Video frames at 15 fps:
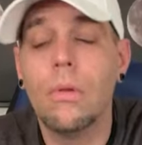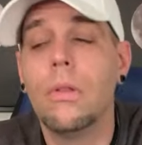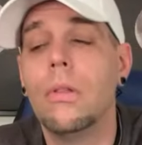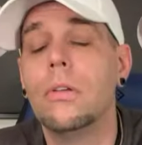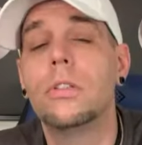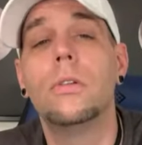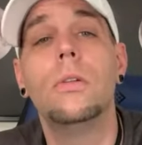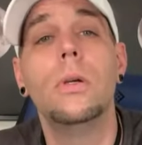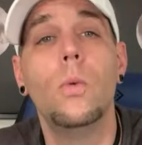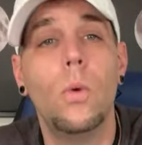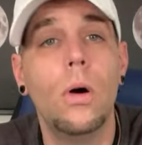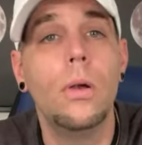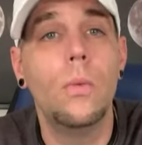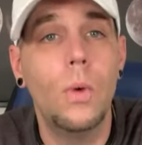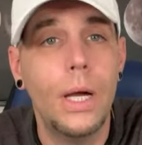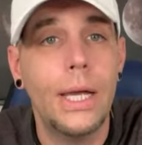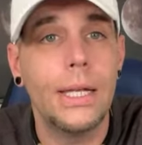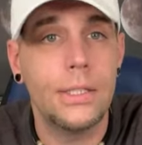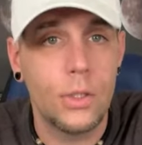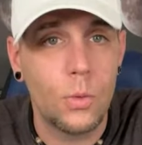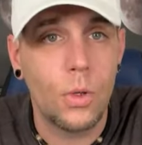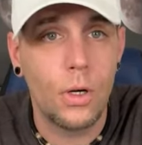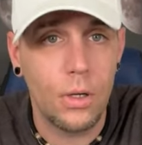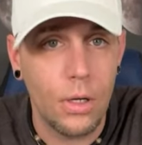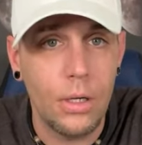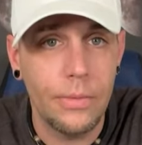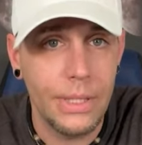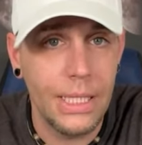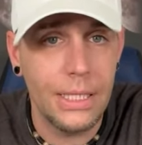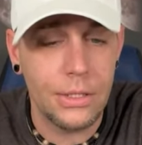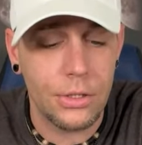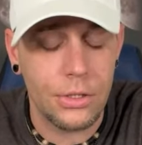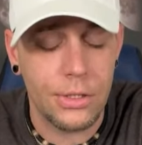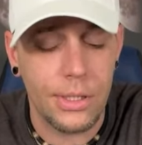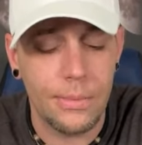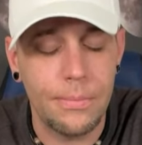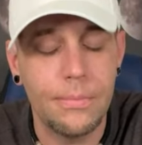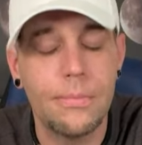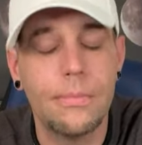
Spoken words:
There's only one way to work on a relationship.